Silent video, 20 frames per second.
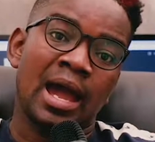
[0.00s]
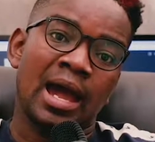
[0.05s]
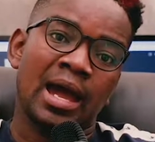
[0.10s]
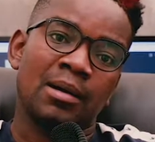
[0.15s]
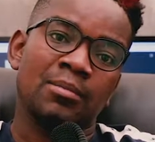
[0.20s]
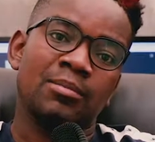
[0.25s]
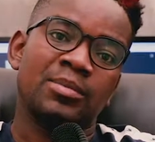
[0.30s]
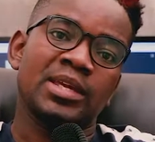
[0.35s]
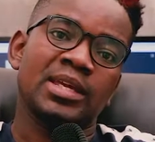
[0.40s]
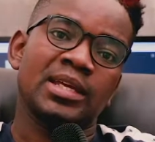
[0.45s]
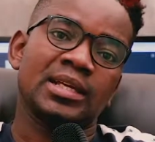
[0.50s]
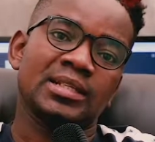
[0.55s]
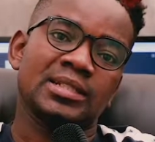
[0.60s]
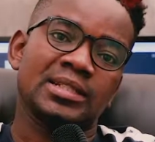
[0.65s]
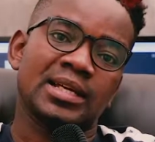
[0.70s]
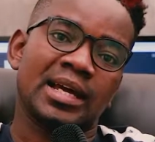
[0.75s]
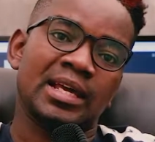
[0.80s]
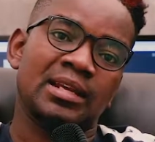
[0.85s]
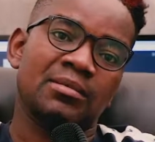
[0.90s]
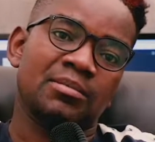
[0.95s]
are being
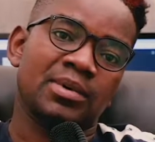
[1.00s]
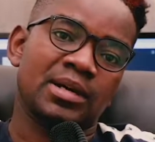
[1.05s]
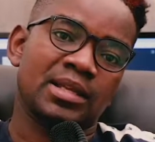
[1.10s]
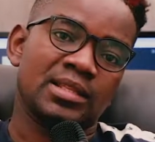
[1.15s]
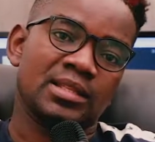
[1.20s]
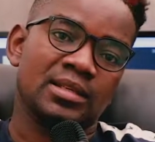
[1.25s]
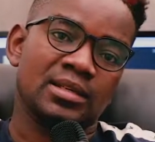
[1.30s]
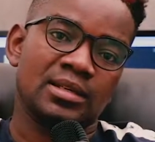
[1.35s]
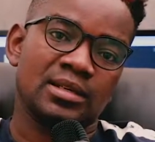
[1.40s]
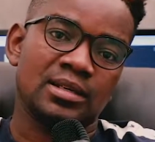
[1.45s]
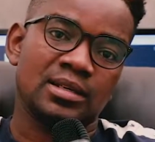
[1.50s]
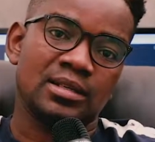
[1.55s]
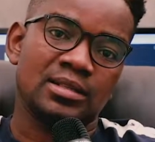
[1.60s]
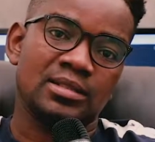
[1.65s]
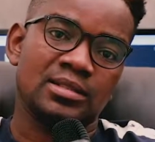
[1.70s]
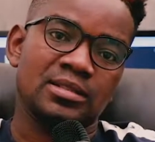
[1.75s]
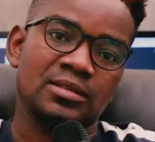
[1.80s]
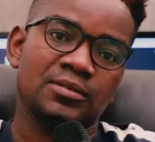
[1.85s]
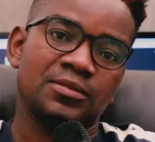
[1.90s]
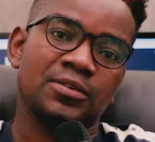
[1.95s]
done by the
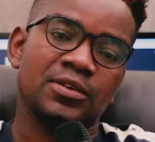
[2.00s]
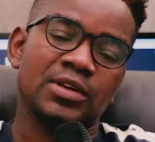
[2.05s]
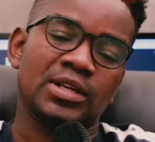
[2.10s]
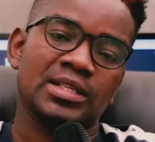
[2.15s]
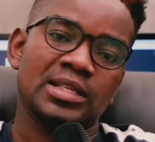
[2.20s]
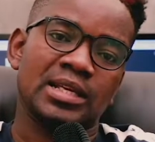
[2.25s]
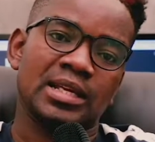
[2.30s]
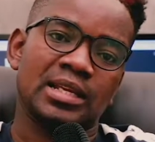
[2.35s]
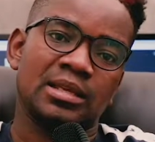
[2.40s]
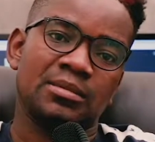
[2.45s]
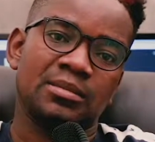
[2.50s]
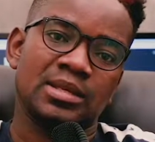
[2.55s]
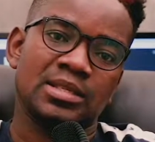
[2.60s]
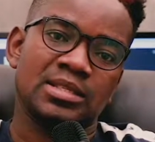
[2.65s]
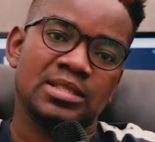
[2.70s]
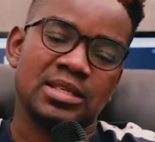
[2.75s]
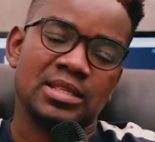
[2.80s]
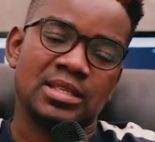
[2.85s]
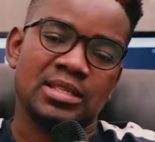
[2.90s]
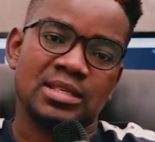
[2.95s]
different
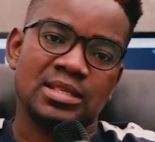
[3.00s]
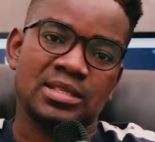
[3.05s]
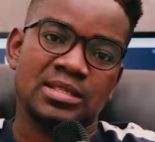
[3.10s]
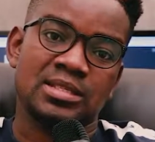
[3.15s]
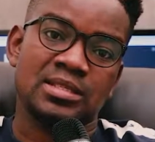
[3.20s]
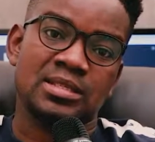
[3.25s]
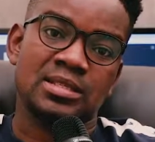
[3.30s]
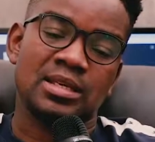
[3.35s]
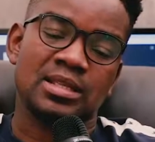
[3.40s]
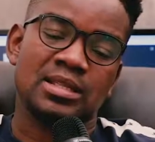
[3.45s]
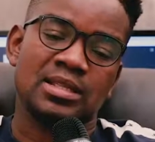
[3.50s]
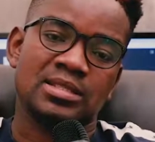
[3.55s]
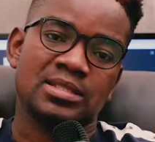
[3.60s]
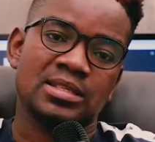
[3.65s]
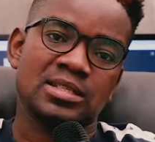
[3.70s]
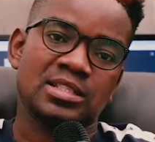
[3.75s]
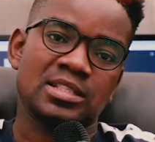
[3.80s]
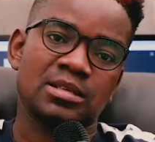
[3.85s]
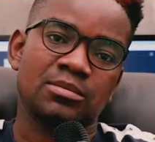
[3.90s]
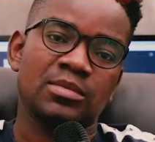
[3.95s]
elements in this in the
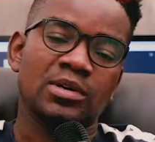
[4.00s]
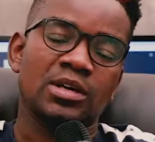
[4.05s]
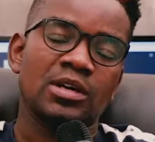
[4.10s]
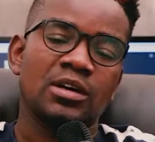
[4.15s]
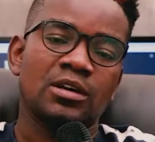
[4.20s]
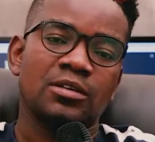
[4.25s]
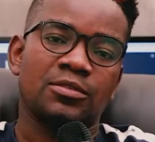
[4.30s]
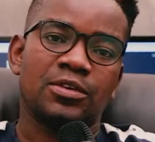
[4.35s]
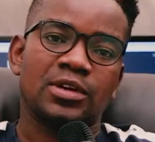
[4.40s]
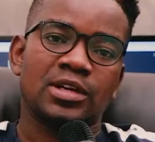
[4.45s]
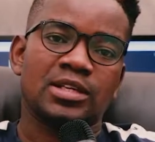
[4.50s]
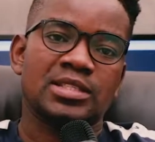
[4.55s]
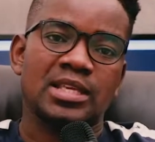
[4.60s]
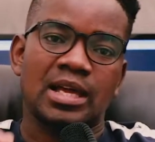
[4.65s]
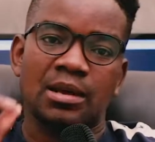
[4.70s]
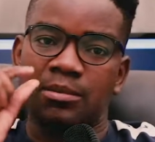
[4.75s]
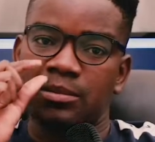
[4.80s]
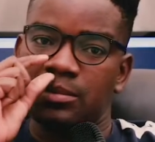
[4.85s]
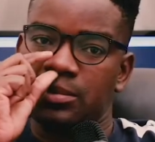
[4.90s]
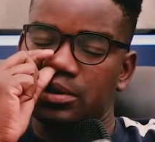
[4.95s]
system for
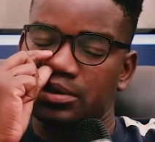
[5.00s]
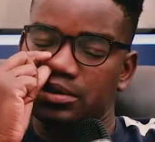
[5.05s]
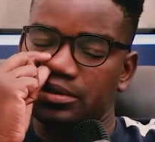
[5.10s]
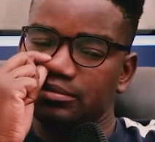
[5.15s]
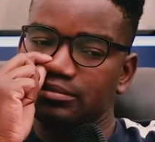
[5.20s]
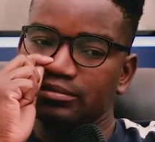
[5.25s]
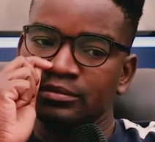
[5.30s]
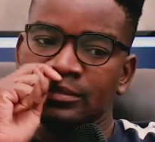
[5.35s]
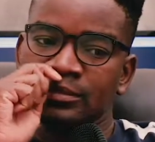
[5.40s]
example